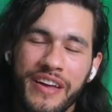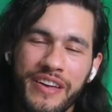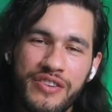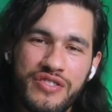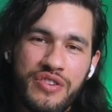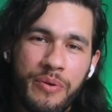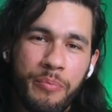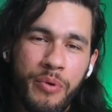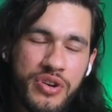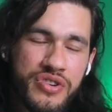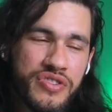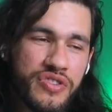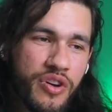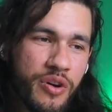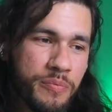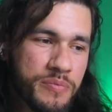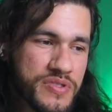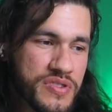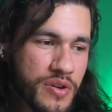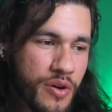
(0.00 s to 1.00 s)
you so much,
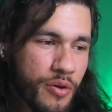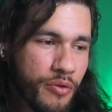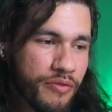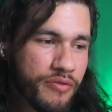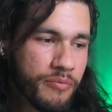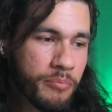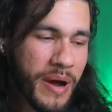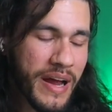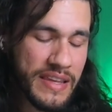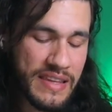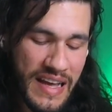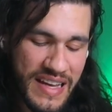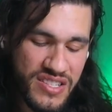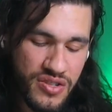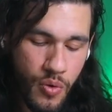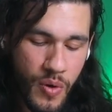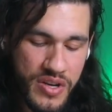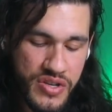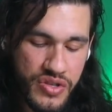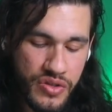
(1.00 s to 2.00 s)
Tom. So, my last
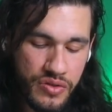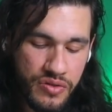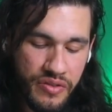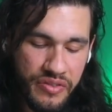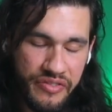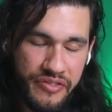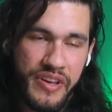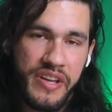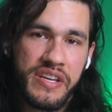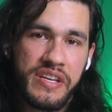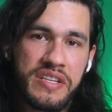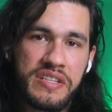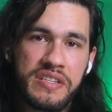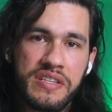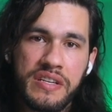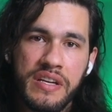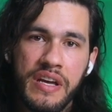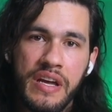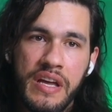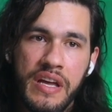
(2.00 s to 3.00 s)
question to finish
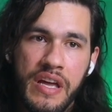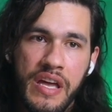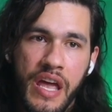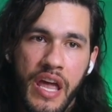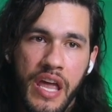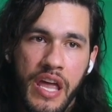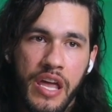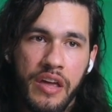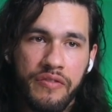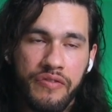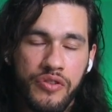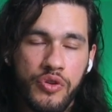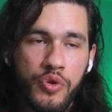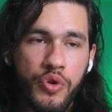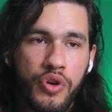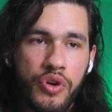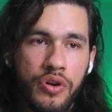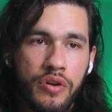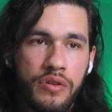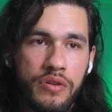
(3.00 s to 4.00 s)
if you
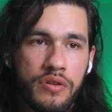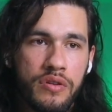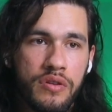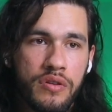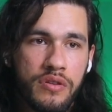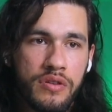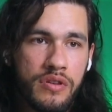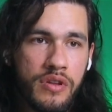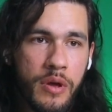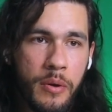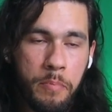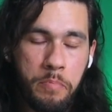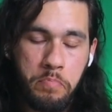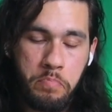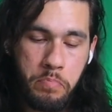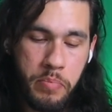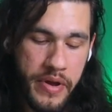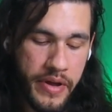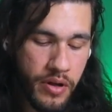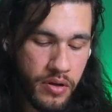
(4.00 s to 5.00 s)
could
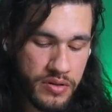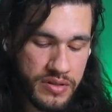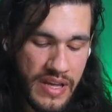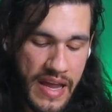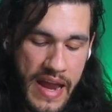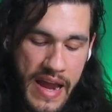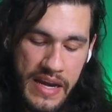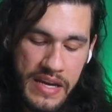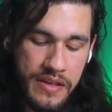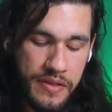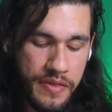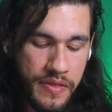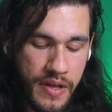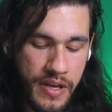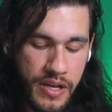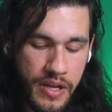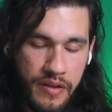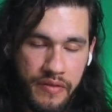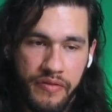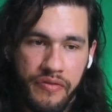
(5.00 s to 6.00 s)
build
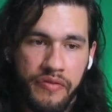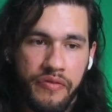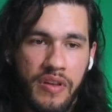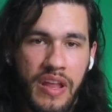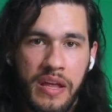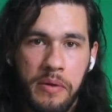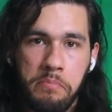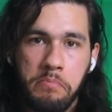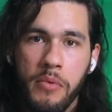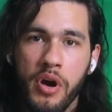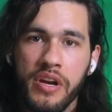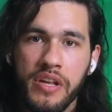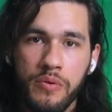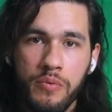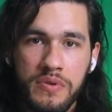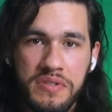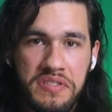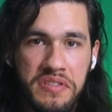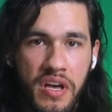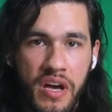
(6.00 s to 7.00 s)
anything, if like money
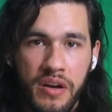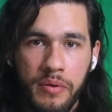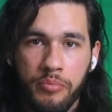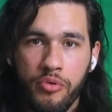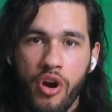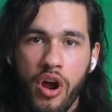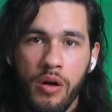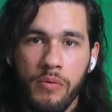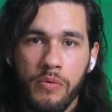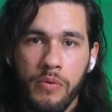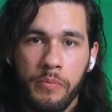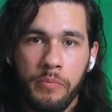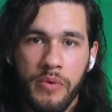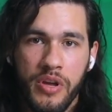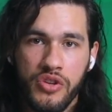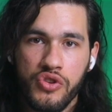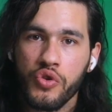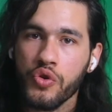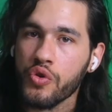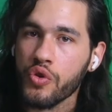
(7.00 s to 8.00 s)
was not a problem
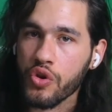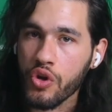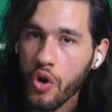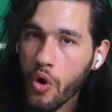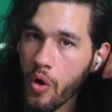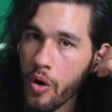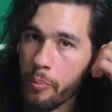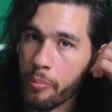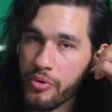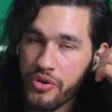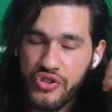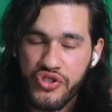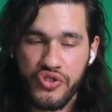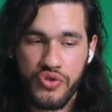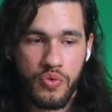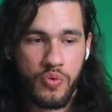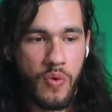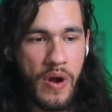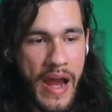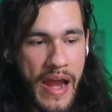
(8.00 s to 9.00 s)
and you could go and
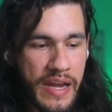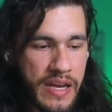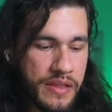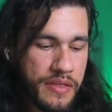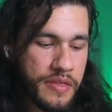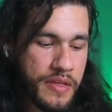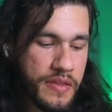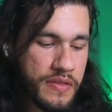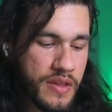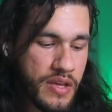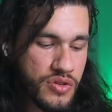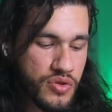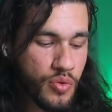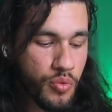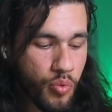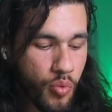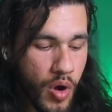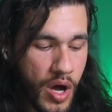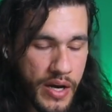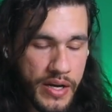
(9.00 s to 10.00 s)
pursue anything that you
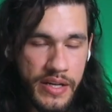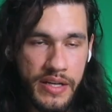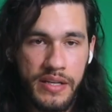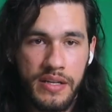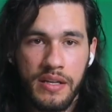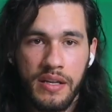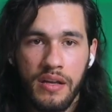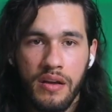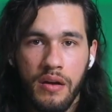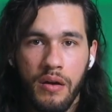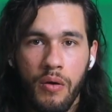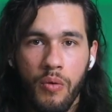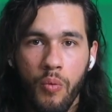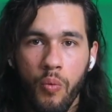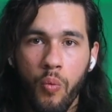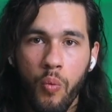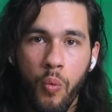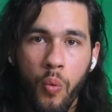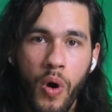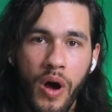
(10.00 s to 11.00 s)
wanted,
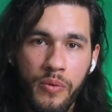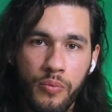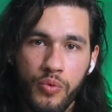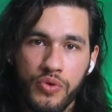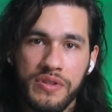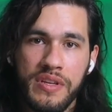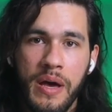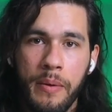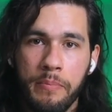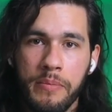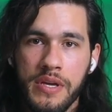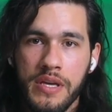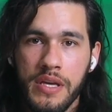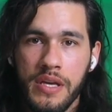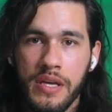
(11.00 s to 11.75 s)
what would that be?